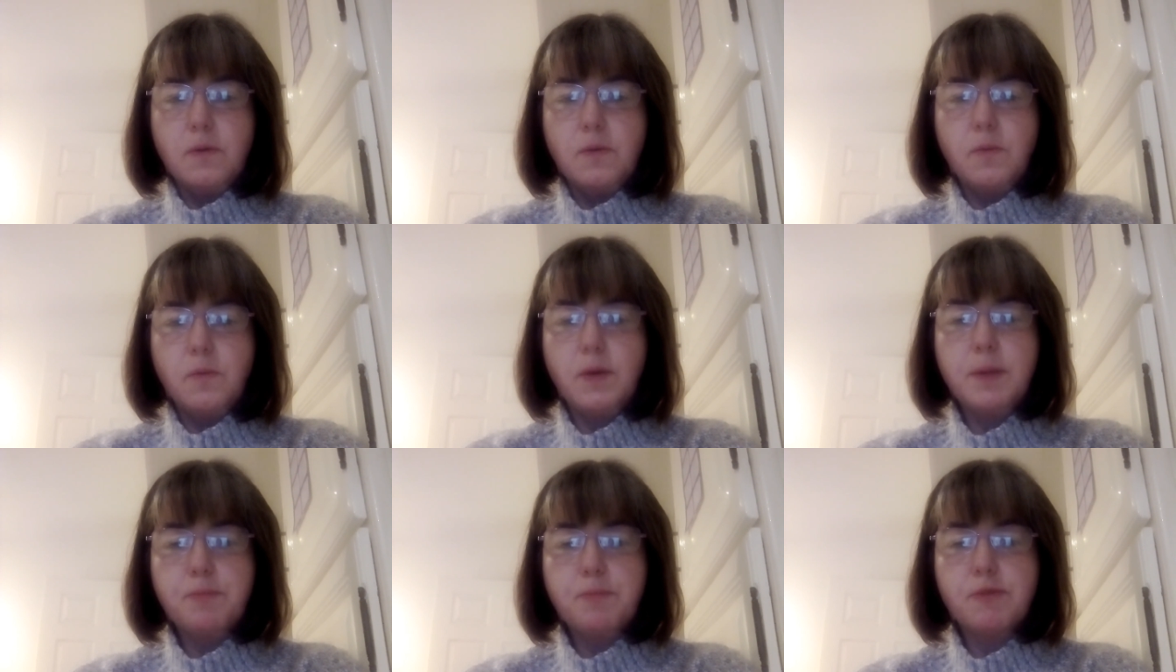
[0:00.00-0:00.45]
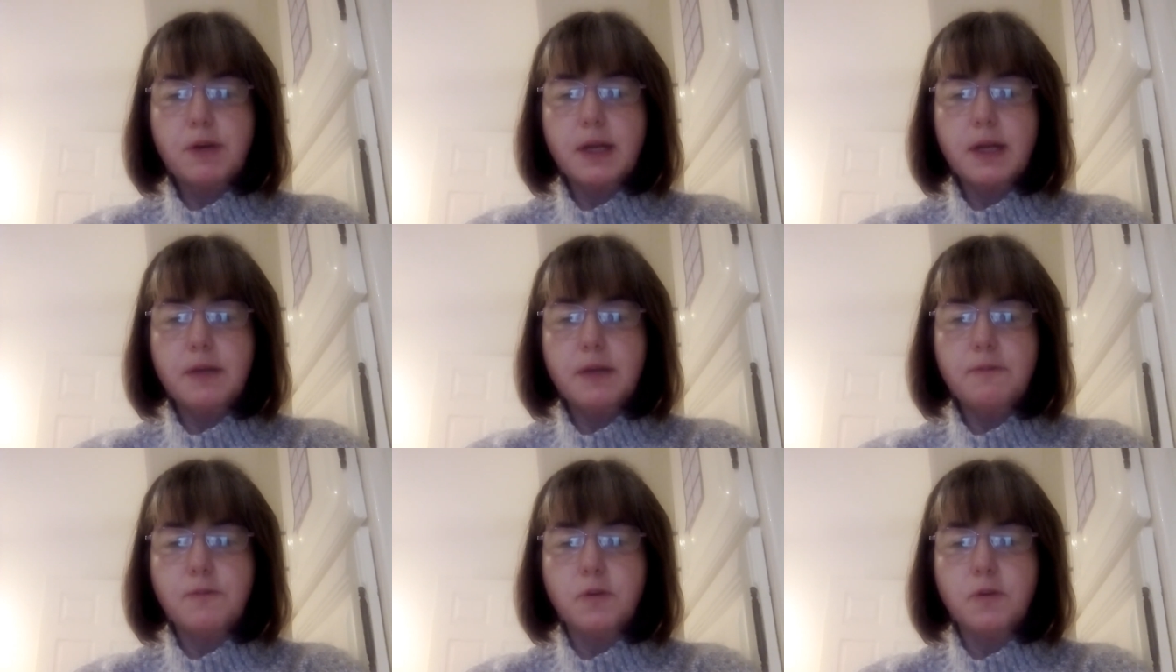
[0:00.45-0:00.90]
We
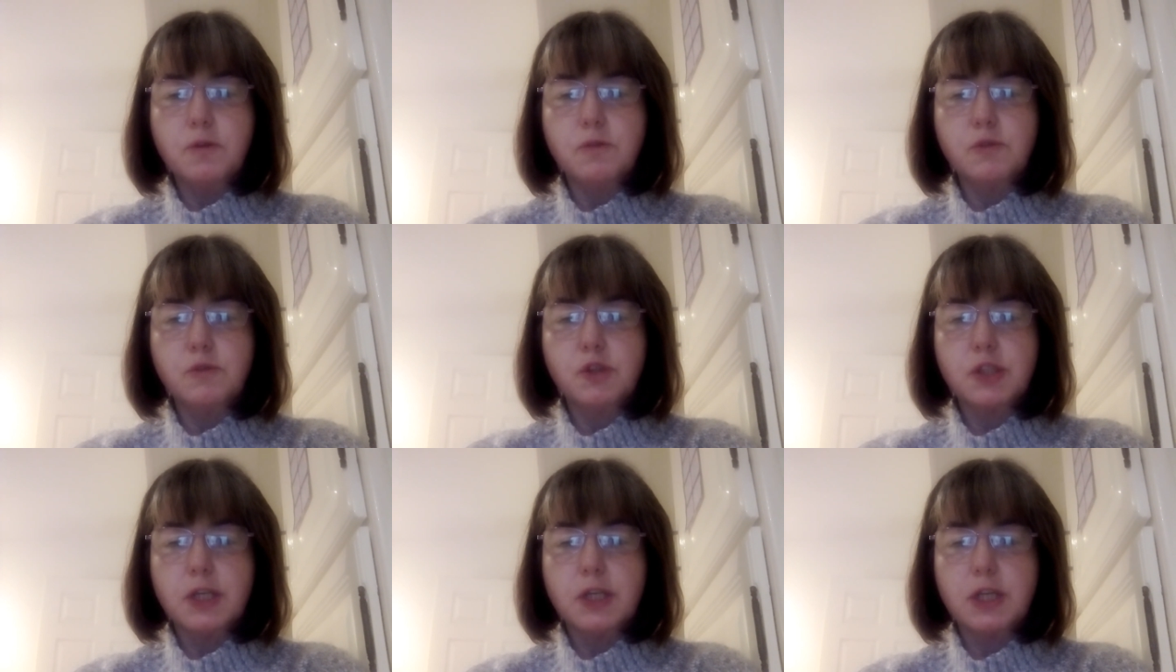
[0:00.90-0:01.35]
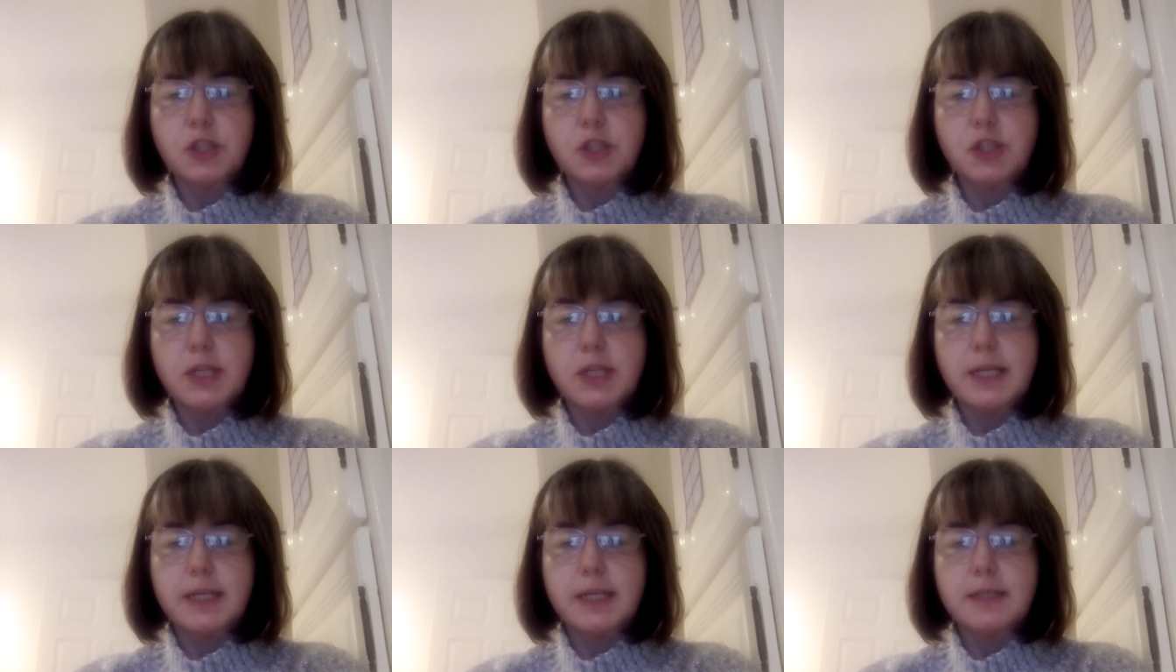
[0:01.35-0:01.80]
pray for all church
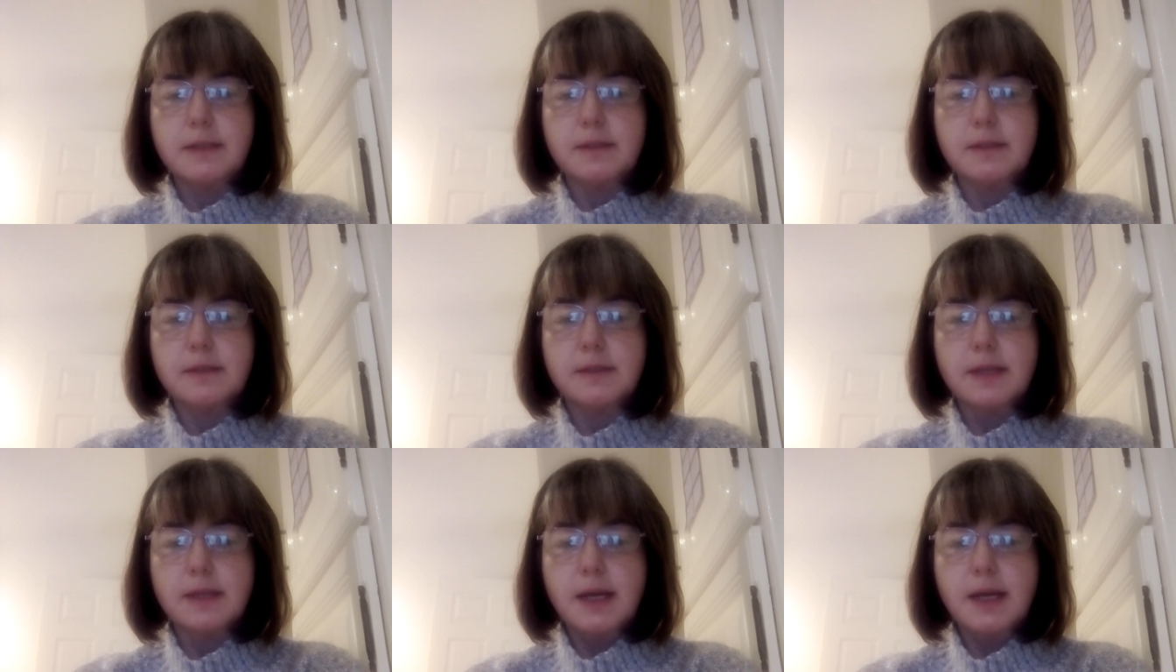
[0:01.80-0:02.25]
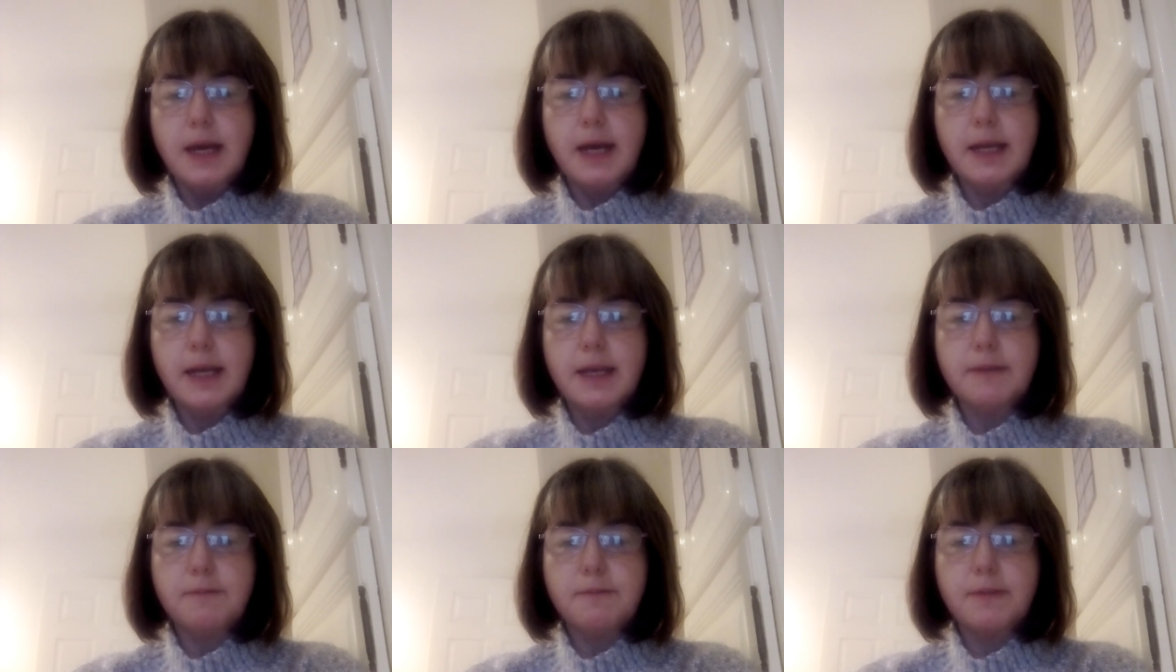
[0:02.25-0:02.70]
leaders
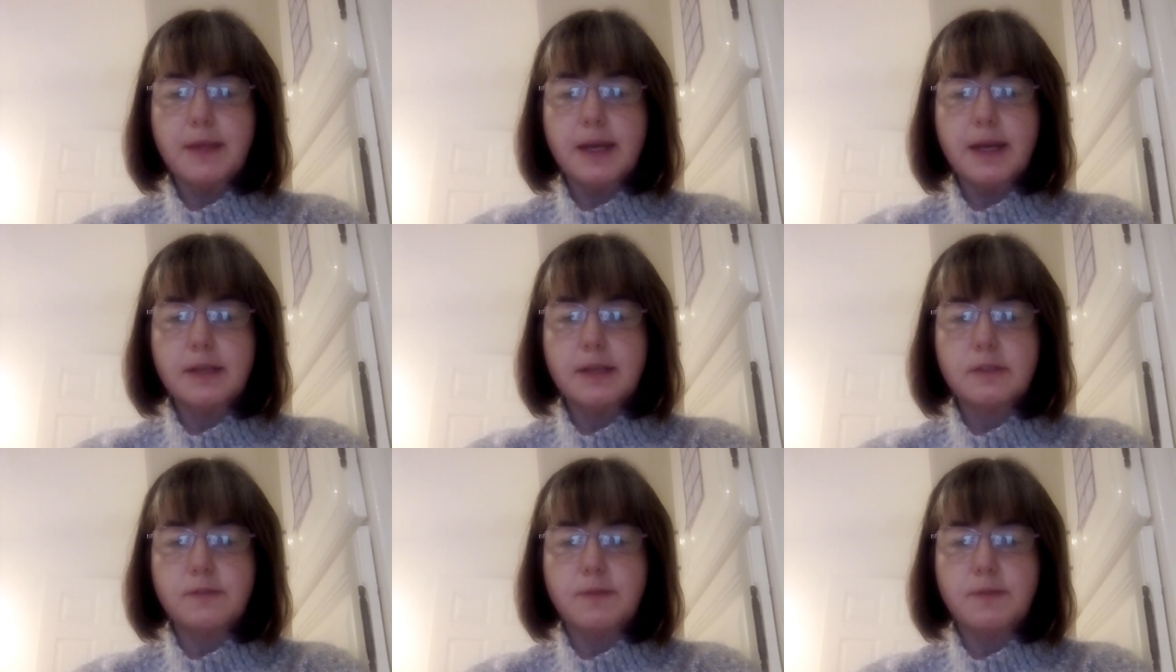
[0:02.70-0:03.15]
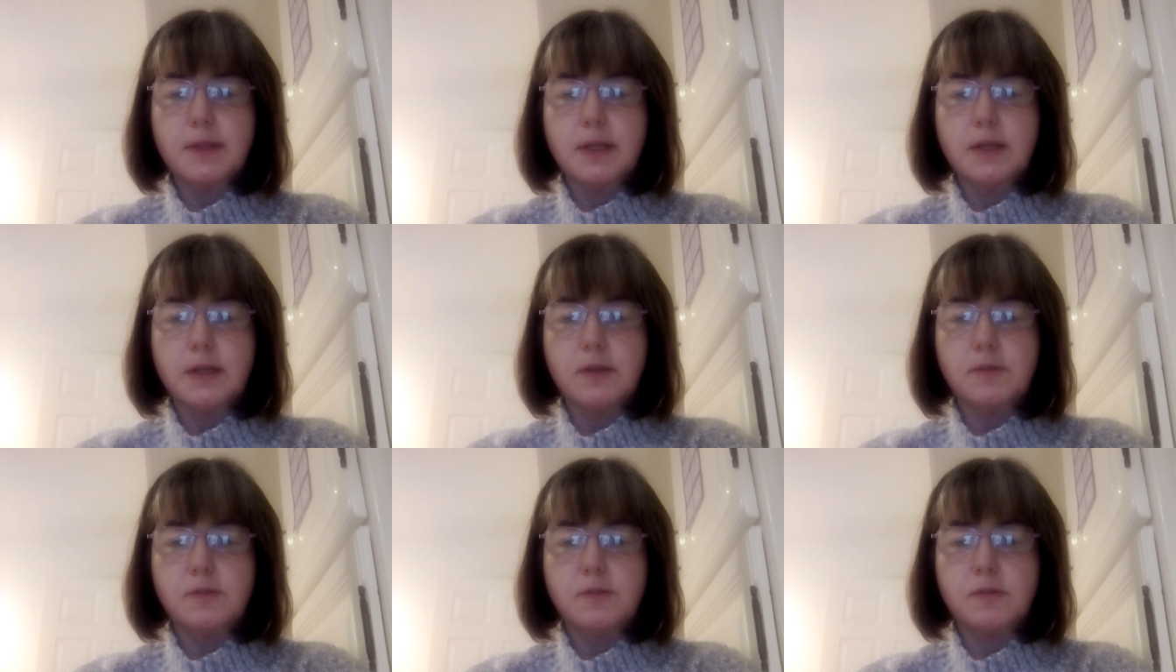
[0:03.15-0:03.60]
and give thanks for
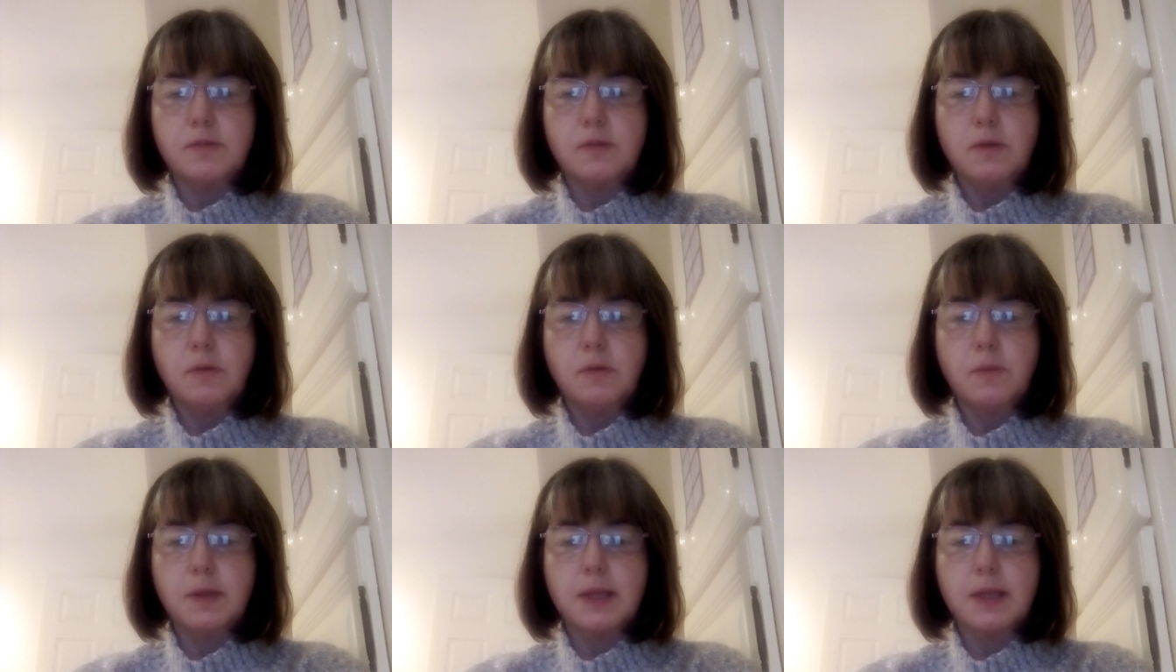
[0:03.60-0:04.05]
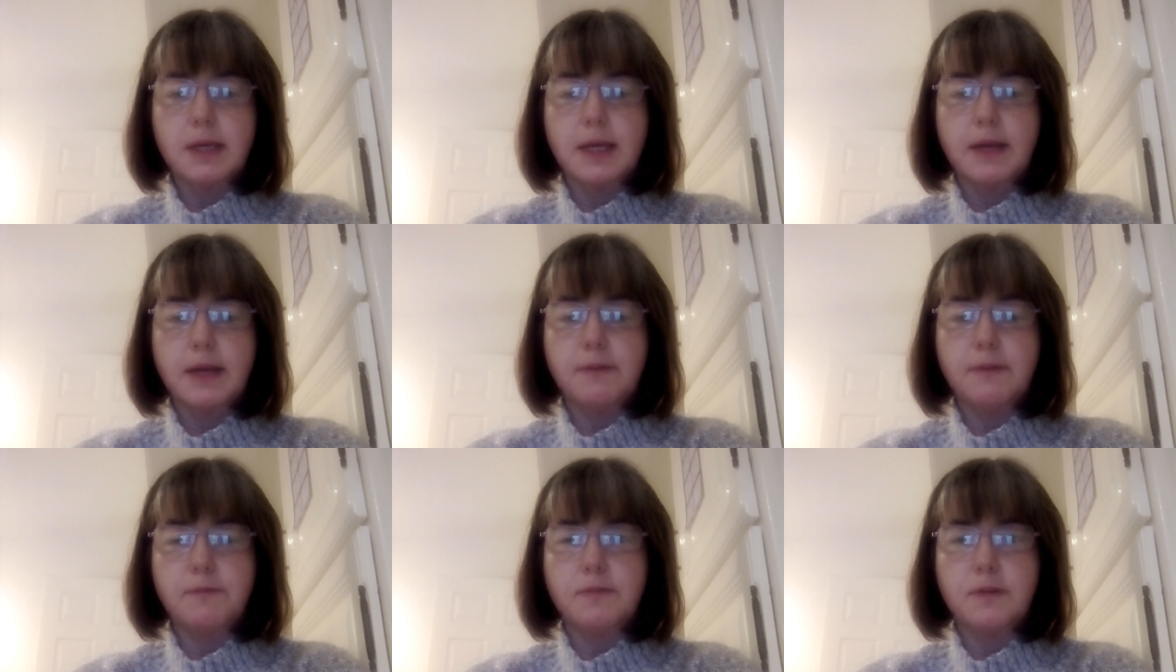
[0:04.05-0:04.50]
those with a
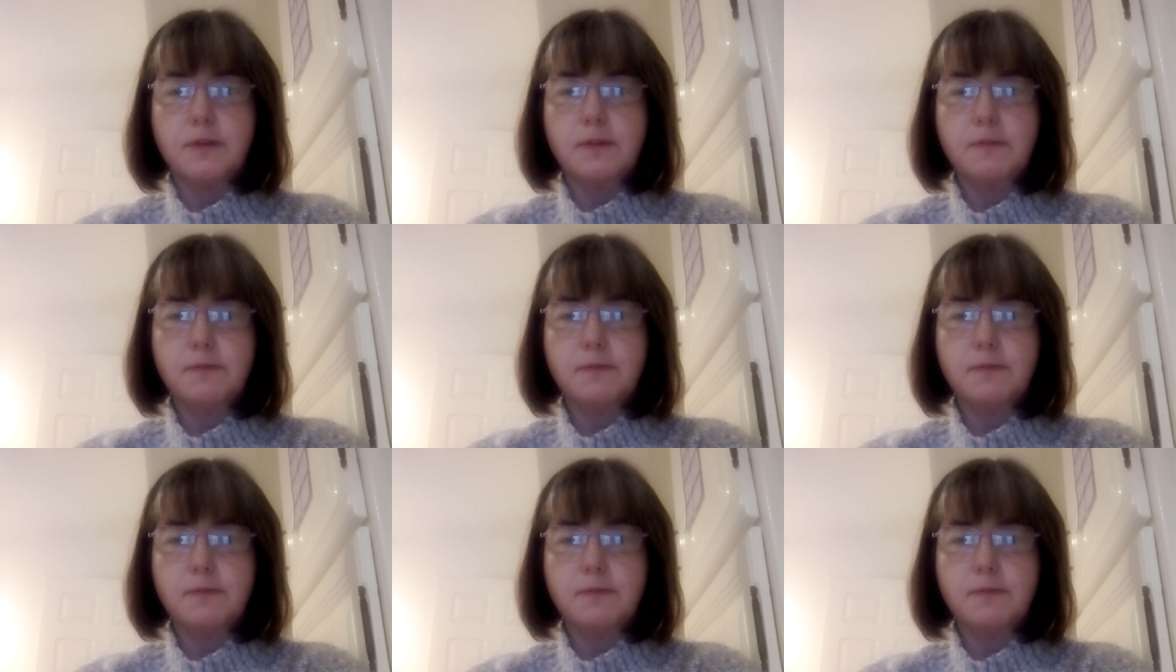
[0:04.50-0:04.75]
gift